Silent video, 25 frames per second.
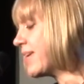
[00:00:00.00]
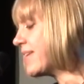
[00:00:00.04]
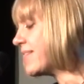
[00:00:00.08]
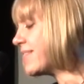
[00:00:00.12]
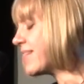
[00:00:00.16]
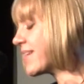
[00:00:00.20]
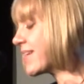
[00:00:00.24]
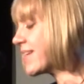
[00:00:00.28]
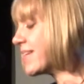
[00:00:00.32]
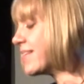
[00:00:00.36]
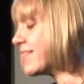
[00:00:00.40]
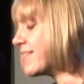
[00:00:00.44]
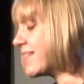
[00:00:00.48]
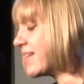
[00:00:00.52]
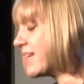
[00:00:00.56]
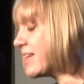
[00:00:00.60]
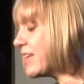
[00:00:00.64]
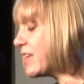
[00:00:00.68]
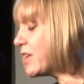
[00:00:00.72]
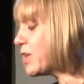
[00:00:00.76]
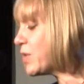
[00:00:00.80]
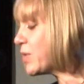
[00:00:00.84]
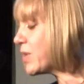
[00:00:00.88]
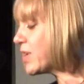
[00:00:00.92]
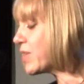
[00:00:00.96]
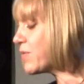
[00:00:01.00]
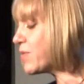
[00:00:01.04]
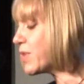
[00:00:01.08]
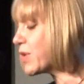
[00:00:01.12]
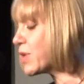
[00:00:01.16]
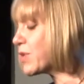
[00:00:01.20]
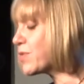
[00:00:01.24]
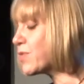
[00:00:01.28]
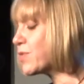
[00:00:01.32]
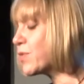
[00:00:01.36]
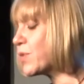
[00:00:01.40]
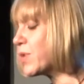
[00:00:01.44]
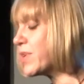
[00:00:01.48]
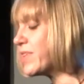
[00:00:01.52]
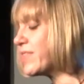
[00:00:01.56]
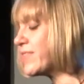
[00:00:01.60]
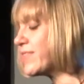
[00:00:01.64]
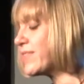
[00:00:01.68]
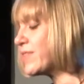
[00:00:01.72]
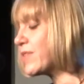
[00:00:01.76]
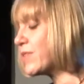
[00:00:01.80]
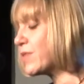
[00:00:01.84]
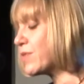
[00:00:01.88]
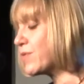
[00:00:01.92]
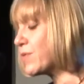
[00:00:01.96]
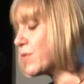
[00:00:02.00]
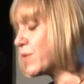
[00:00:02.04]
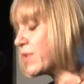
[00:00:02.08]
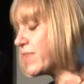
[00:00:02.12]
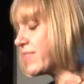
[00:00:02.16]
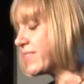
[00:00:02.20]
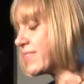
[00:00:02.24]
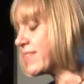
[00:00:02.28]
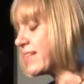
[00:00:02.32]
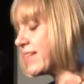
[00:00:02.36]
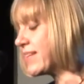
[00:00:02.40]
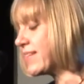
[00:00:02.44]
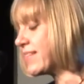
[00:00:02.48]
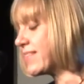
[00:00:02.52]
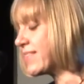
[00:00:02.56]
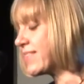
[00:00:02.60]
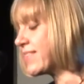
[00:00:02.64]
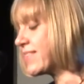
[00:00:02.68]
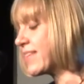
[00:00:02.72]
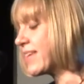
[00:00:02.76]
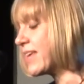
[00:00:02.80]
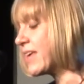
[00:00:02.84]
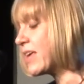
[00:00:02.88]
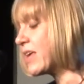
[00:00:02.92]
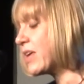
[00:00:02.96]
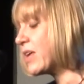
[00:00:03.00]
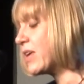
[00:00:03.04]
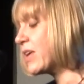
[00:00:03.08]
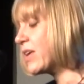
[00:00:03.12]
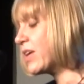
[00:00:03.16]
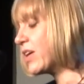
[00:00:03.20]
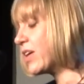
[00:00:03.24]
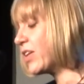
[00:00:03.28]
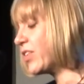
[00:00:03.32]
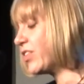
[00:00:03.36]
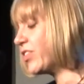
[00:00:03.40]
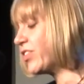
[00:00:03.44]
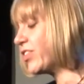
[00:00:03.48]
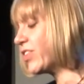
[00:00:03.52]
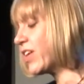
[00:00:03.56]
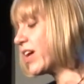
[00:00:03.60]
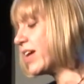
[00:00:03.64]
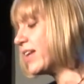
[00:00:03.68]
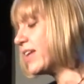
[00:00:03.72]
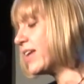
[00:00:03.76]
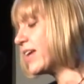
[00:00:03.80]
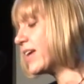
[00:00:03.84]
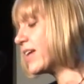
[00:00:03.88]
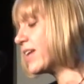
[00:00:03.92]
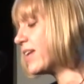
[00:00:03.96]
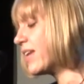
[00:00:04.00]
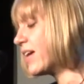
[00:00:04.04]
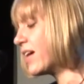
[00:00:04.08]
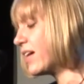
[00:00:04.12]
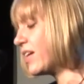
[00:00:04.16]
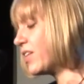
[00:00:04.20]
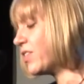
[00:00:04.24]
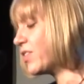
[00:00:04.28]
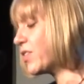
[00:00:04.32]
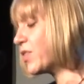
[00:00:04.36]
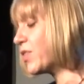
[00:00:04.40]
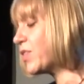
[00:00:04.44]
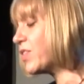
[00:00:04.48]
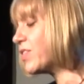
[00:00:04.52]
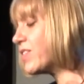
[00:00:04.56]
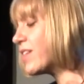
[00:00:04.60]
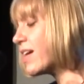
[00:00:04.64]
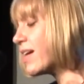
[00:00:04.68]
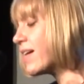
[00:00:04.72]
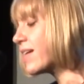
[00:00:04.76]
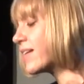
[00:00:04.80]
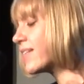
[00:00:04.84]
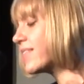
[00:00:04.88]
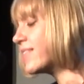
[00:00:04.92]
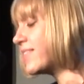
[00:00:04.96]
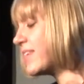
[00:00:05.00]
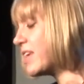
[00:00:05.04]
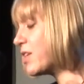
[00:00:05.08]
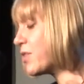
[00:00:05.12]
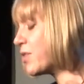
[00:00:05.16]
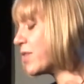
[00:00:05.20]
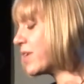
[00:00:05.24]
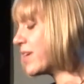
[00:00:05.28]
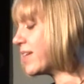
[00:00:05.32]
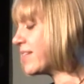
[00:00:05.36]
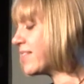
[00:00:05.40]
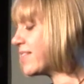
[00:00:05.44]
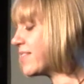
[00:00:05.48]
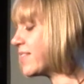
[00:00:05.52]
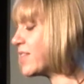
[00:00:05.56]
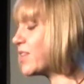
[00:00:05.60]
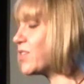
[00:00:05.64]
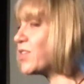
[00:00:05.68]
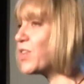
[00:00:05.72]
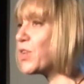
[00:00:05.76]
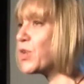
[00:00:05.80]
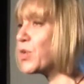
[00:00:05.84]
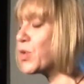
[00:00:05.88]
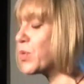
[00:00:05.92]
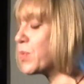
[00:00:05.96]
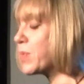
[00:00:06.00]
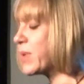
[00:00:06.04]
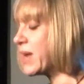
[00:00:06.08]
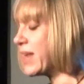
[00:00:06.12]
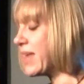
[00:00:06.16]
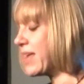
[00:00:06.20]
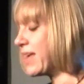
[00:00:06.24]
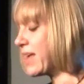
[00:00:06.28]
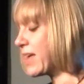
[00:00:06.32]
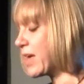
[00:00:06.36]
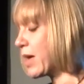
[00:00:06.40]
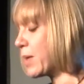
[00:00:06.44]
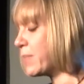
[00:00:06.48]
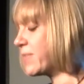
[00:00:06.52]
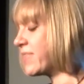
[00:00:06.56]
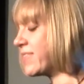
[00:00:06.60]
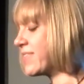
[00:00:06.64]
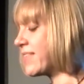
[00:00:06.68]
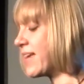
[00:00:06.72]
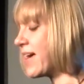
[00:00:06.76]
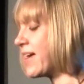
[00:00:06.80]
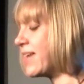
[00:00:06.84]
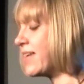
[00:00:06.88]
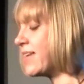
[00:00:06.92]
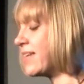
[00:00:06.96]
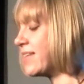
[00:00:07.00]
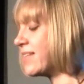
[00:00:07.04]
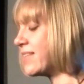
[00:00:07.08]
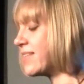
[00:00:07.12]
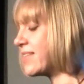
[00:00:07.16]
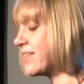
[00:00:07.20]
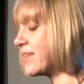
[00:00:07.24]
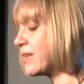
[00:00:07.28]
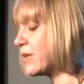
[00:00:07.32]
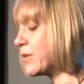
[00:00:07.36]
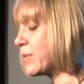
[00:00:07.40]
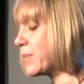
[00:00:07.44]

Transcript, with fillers: to continue giving a voice to the voiceless and shining a light on dark secrets that are normally kept silent.